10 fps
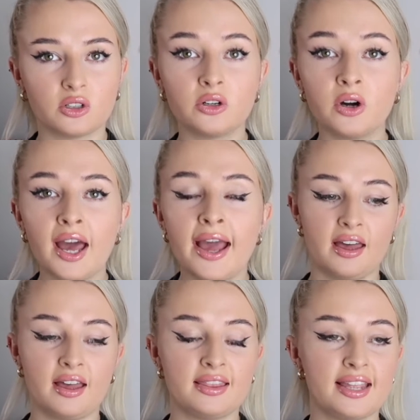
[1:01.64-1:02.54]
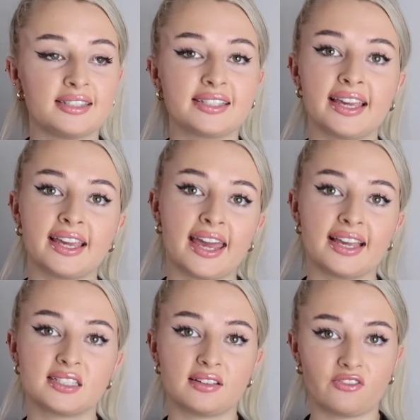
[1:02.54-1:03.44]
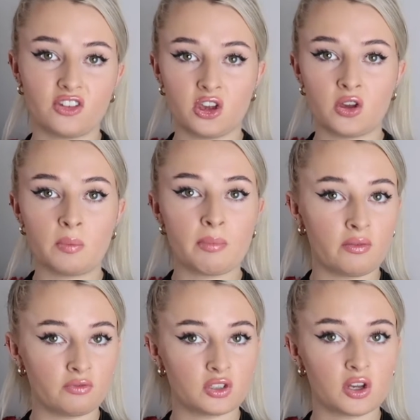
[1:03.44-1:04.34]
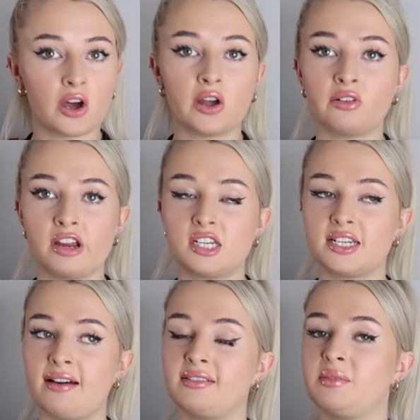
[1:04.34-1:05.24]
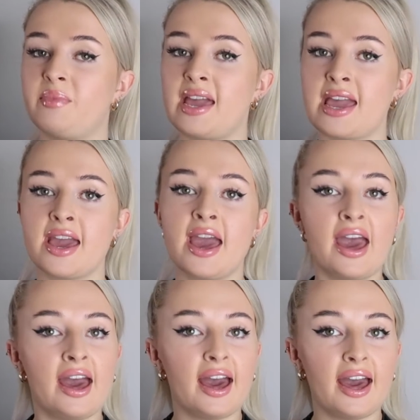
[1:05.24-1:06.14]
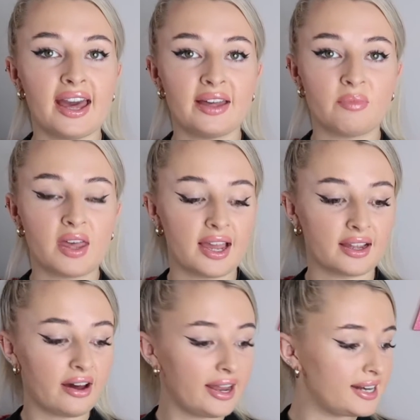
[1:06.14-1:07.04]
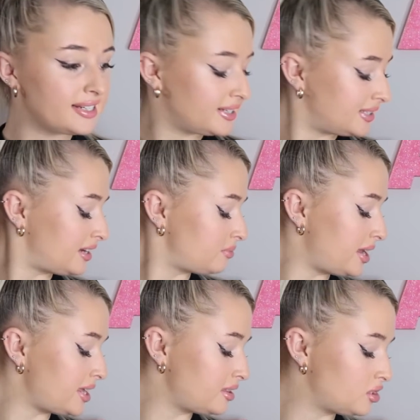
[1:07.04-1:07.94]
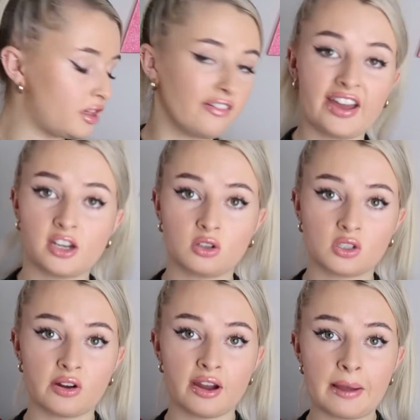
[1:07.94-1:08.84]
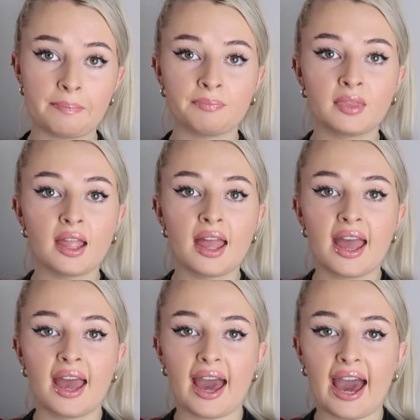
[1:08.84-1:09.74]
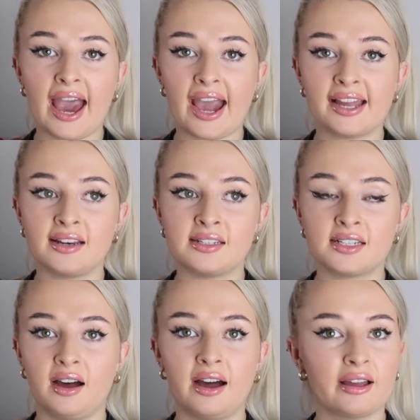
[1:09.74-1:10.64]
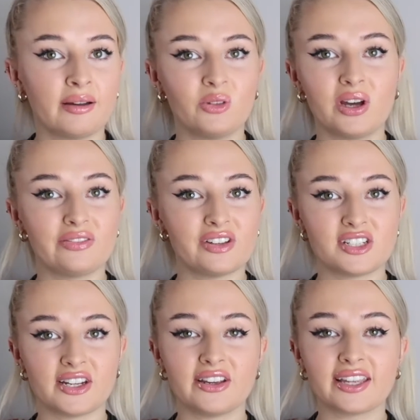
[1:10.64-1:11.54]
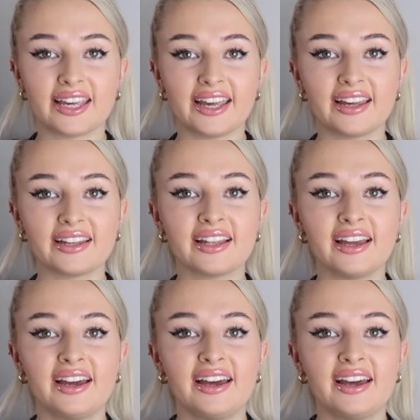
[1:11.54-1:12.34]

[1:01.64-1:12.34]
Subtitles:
all. And then Skinkissed a few months ago reached out to me and kindly did send me the facial serum, and I'm not even joking,